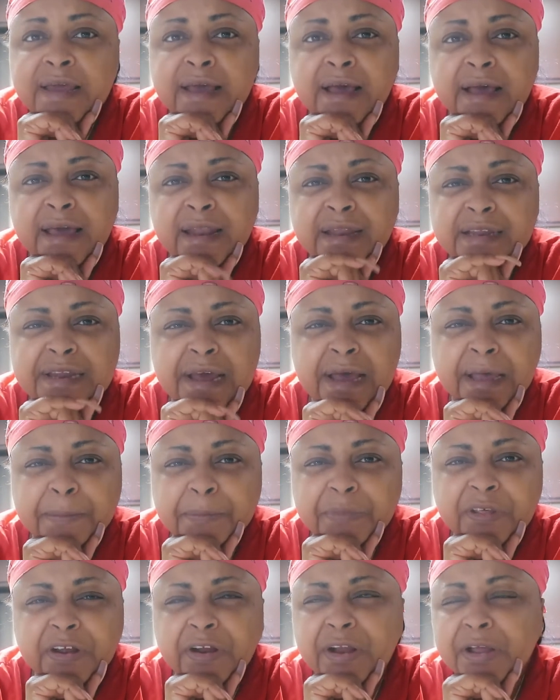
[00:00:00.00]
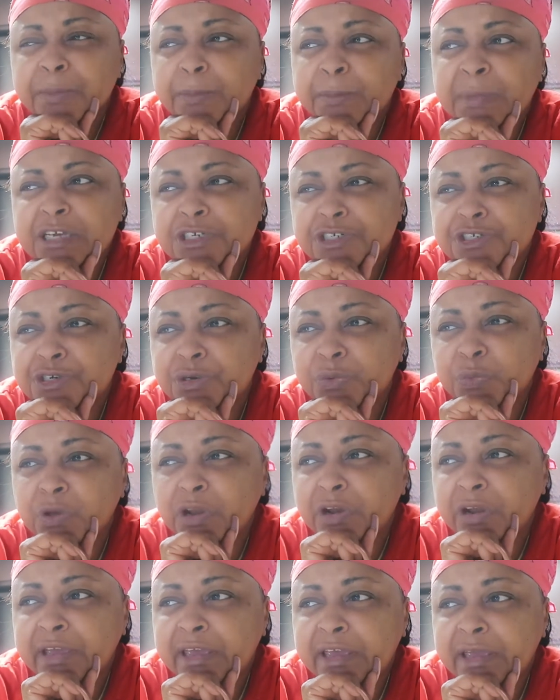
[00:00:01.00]
I had a dime there, I'm not sure
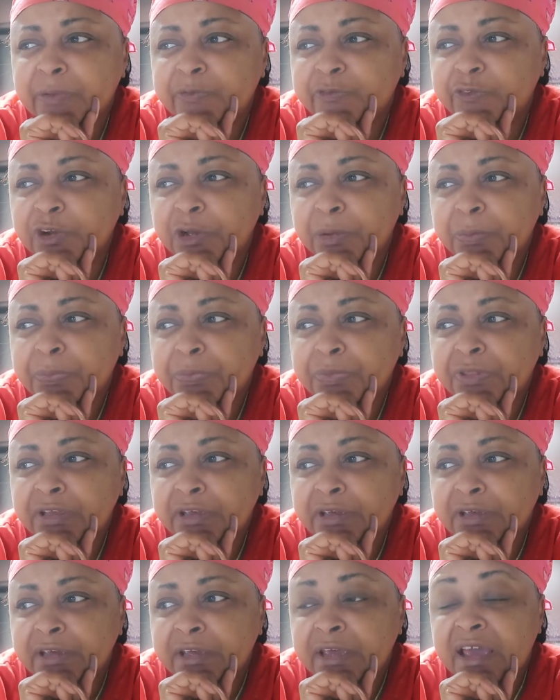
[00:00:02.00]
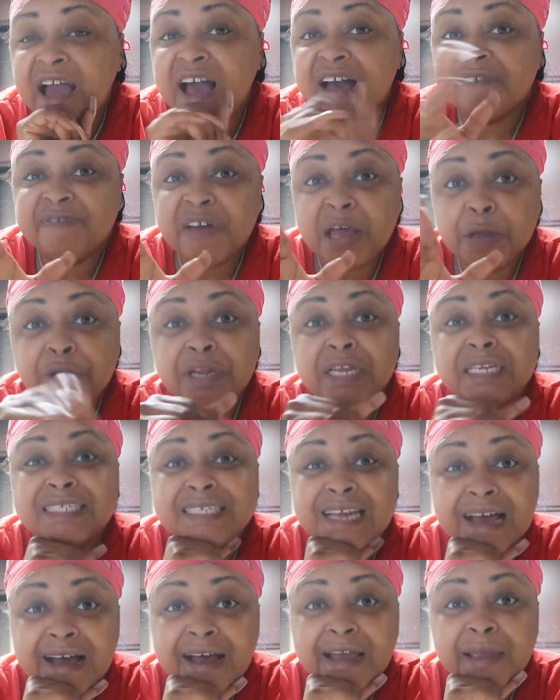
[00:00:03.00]
where it came from. I found a
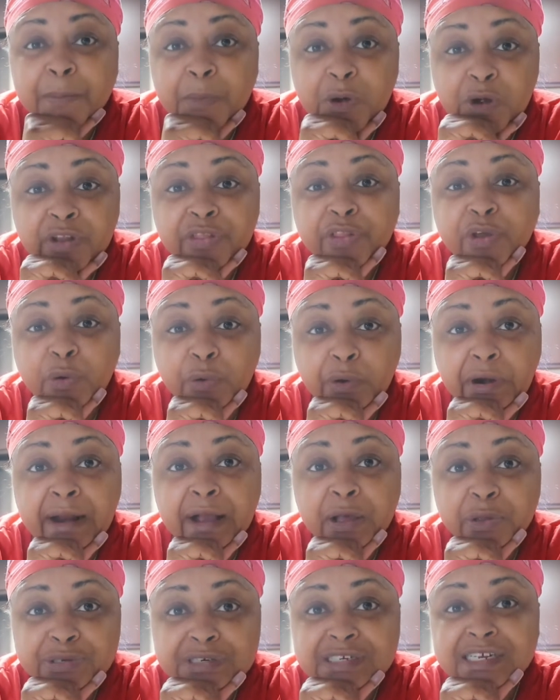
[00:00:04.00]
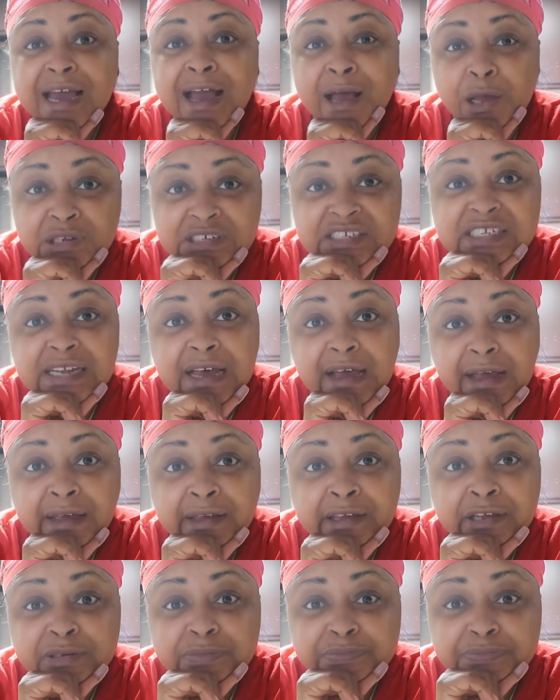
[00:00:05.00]
dime on the ground
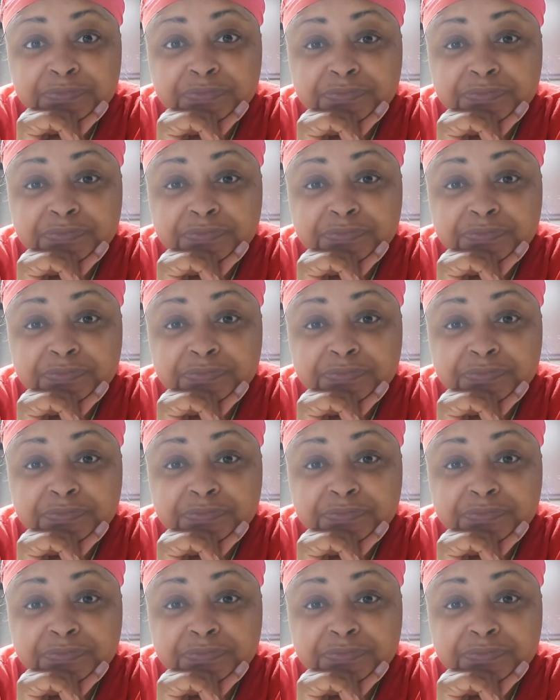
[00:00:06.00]
outside.